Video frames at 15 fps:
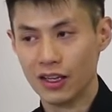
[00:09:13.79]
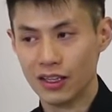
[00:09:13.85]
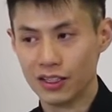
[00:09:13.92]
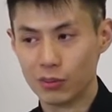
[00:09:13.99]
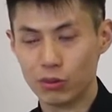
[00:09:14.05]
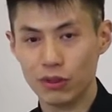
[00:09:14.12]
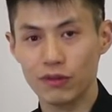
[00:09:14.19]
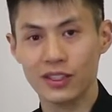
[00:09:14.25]
it
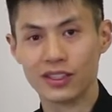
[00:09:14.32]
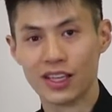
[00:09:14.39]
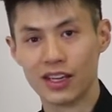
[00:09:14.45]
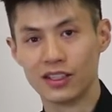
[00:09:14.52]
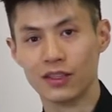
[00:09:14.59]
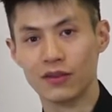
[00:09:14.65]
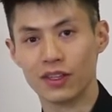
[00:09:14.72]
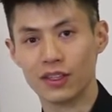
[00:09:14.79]
is proven
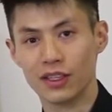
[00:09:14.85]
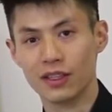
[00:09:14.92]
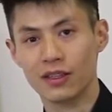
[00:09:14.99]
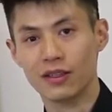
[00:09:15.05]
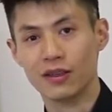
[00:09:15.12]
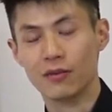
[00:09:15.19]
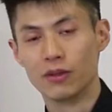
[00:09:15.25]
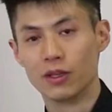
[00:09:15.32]

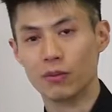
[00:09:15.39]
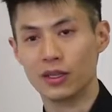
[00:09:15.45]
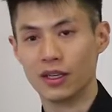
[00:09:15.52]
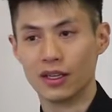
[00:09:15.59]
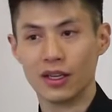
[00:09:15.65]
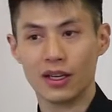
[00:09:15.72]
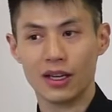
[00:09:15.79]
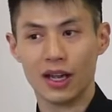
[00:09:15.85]
scientifically to
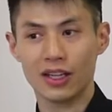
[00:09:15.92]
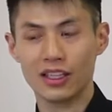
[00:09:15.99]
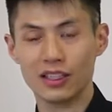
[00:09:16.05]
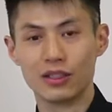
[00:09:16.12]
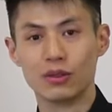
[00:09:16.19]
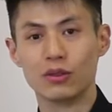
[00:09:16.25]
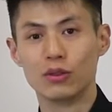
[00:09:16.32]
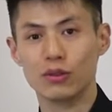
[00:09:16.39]
be at
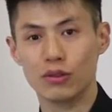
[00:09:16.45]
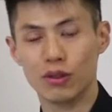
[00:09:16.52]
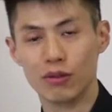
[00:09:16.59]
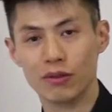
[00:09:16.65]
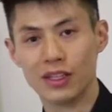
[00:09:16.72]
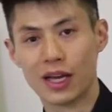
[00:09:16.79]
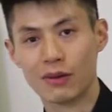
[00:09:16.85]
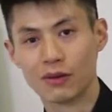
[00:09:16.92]
least 2 to
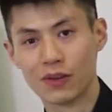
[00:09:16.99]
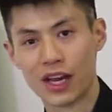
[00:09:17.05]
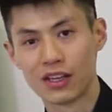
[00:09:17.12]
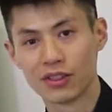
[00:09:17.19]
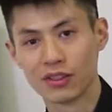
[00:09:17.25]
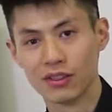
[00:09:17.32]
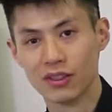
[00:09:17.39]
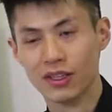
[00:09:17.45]
3 times
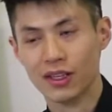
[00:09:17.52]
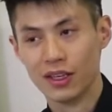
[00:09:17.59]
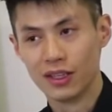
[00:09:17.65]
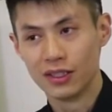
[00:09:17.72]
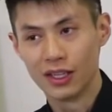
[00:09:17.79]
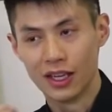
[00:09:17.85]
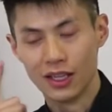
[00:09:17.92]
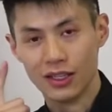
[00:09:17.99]
faster
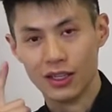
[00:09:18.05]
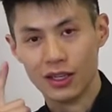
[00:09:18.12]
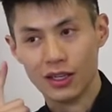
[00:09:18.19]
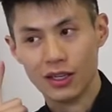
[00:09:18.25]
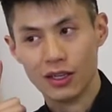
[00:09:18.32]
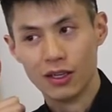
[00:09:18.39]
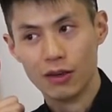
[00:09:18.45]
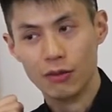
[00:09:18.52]
than
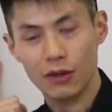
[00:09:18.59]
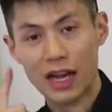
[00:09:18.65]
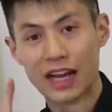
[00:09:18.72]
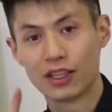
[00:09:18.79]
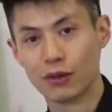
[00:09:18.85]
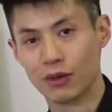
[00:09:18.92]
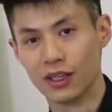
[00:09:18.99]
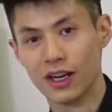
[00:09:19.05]

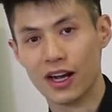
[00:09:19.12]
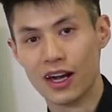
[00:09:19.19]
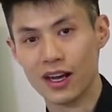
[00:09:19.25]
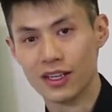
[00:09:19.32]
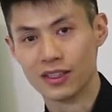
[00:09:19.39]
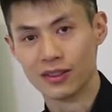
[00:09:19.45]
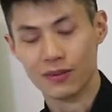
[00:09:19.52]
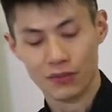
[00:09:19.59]
reacting with your
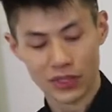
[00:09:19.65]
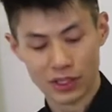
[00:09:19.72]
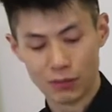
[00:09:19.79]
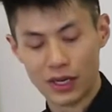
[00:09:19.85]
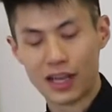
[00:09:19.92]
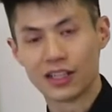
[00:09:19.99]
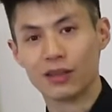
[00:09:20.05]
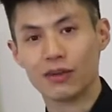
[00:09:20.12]
eyes.
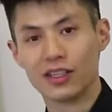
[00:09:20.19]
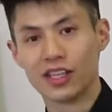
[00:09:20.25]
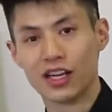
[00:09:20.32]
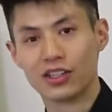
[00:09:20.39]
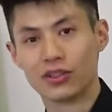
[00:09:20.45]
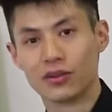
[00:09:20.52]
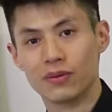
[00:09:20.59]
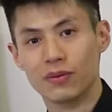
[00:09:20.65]
It's reacting with
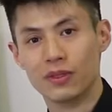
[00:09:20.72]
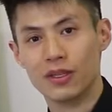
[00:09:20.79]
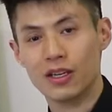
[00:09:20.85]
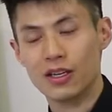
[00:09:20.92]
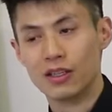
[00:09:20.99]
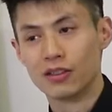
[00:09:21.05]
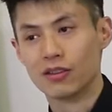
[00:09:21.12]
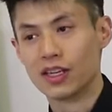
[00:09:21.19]
touch.
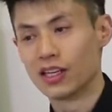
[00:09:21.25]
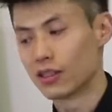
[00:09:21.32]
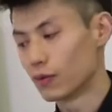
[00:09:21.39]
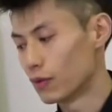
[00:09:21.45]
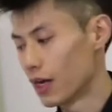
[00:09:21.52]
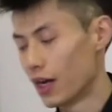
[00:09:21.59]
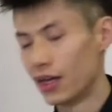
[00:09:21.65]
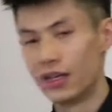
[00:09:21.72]
So
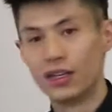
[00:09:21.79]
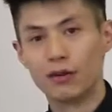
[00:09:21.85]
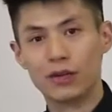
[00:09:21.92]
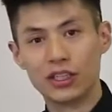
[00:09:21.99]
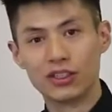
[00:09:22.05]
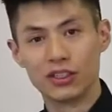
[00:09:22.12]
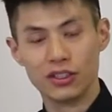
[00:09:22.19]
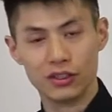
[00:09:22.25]
that's why
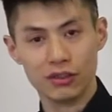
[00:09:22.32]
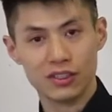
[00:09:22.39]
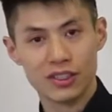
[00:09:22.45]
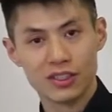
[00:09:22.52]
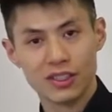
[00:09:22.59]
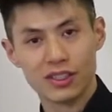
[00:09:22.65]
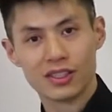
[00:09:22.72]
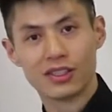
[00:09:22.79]
Wing Chun
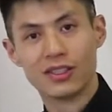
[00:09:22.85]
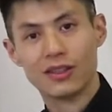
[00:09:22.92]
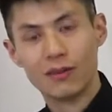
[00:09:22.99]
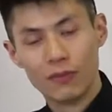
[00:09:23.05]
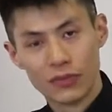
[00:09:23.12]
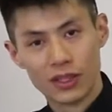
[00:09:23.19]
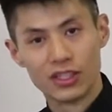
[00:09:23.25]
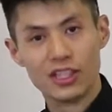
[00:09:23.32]
uses this
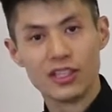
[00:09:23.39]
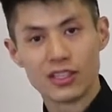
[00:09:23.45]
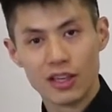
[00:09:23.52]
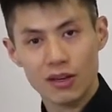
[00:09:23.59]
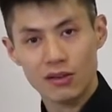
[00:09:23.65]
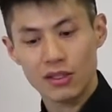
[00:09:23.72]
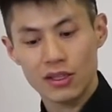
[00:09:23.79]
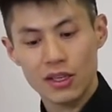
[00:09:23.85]
Chi
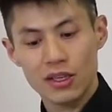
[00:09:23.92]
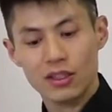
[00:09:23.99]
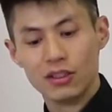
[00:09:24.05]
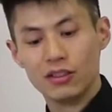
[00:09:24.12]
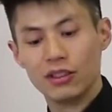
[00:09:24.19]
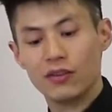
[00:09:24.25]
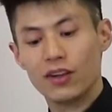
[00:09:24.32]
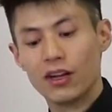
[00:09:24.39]
Sao
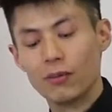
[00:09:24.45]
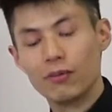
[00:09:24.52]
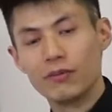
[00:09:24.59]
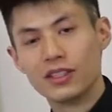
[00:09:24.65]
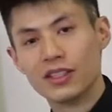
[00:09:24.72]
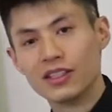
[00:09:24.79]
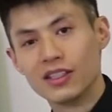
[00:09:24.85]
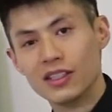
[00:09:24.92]
to
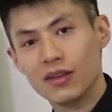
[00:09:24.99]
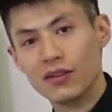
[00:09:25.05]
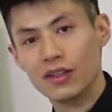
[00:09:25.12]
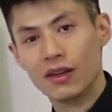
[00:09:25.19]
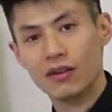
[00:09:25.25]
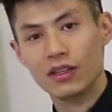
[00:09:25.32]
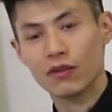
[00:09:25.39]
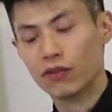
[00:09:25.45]
develop
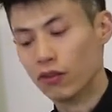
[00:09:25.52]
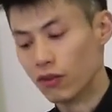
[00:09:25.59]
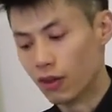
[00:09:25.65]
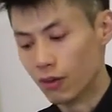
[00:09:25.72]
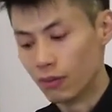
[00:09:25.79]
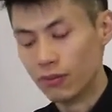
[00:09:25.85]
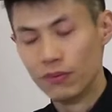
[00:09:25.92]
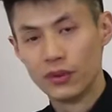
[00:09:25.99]
sensitivity in your
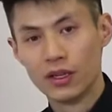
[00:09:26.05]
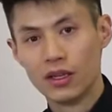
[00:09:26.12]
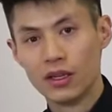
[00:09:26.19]
forearm